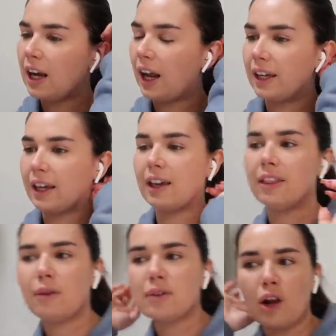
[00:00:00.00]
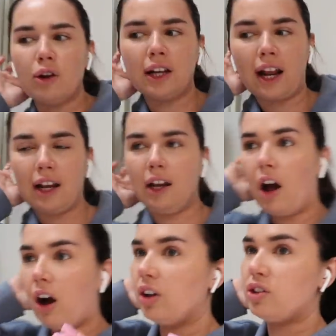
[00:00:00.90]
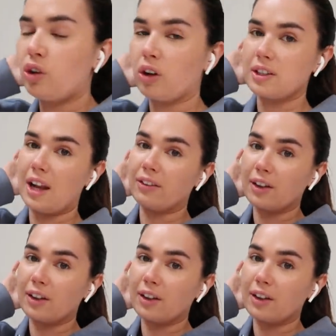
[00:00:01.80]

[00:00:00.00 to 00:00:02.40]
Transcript: like, there was only, like, large joggers left.